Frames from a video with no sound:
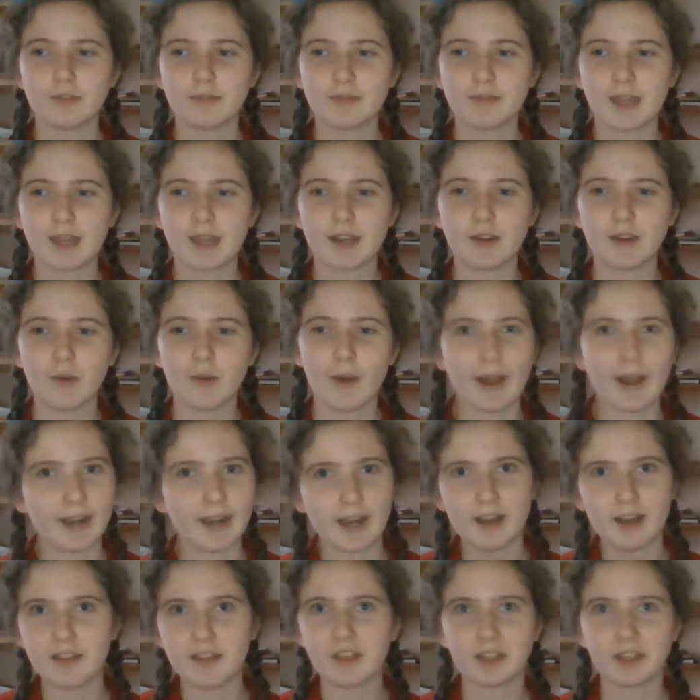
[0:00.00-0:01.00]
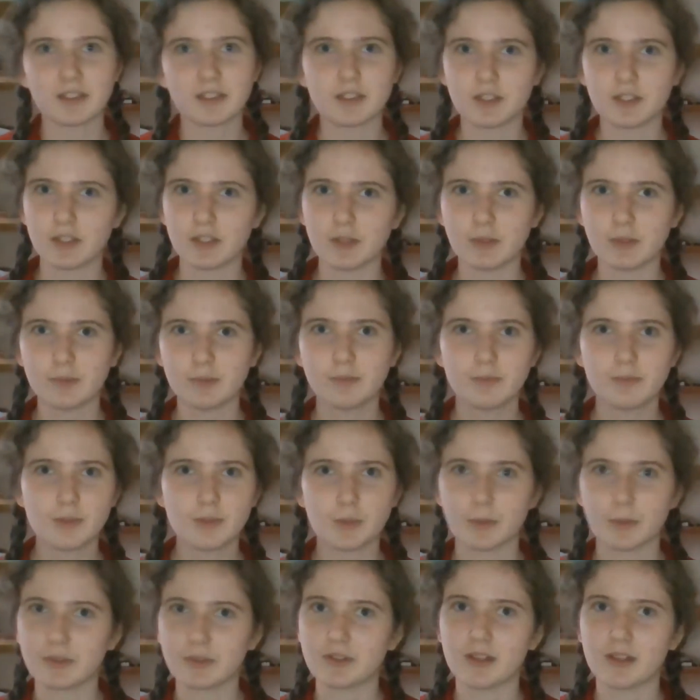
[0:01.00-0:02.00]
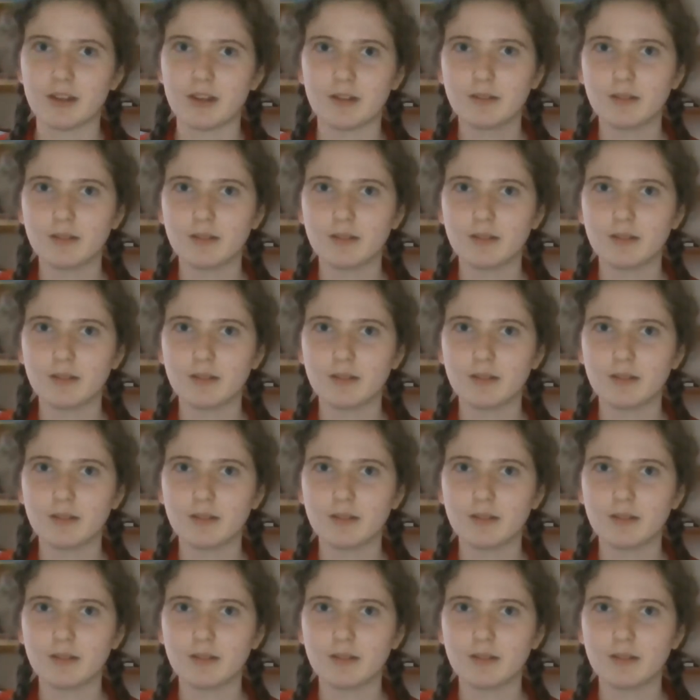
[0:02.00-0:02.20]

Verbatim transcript: then not had anything to do towards the